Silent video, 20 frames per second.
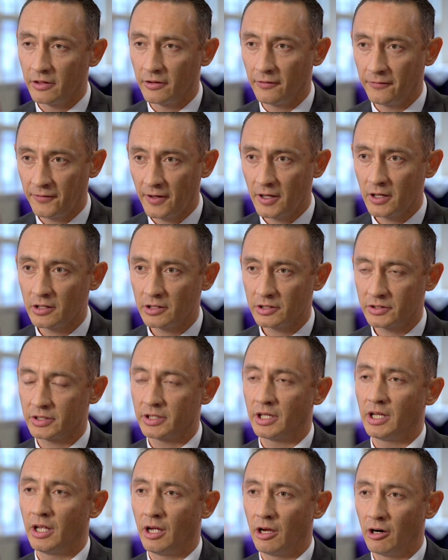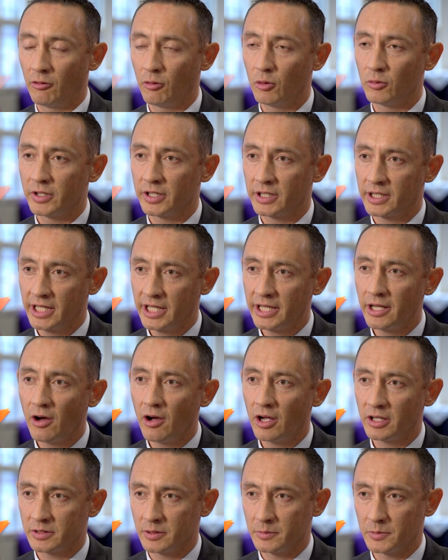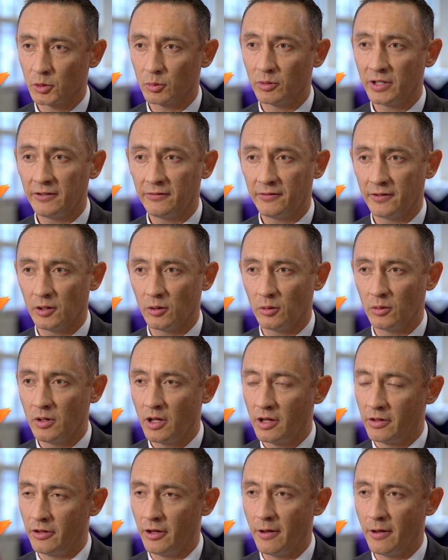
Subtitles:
The first are all the key items we feel